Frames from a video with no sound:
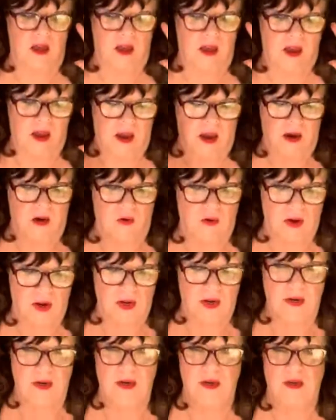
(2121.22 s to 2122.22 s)

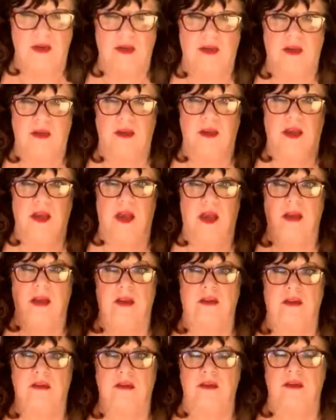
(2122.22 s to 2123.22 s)
Aaron,
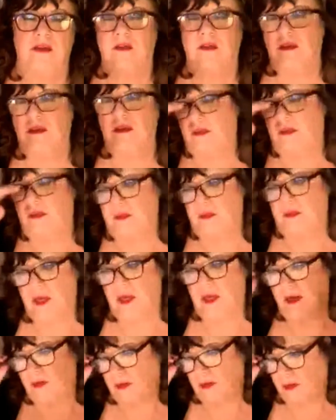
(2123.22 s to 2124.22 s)
and it was
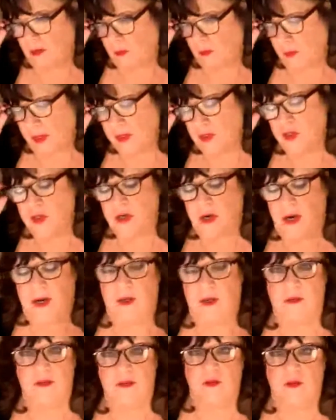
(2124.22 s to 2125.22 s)
on Little Red's
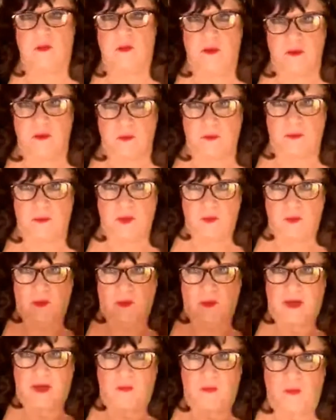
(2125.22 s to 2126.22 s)
channel, so we'll put Red
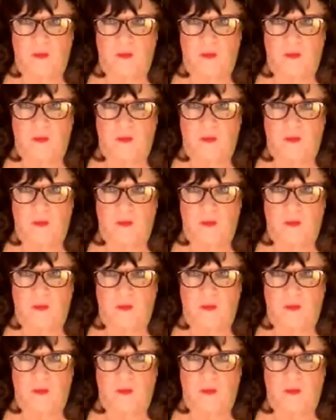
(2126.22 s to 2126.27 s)
in